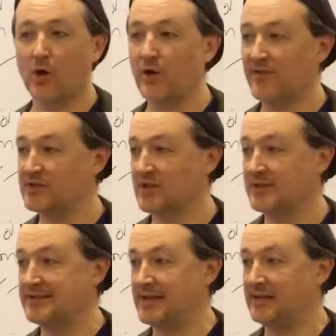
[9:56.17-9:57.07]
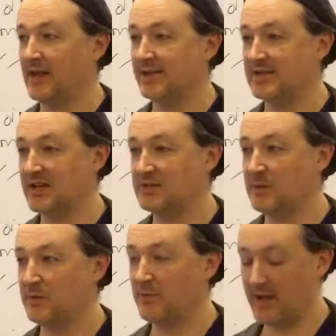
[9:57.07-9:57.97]
No, never say the second line because that gets
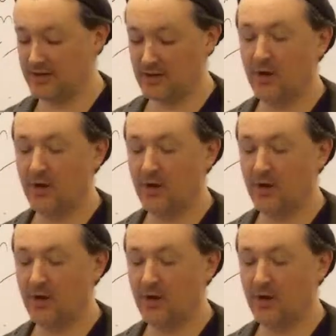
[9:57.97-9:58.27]
people mad at you.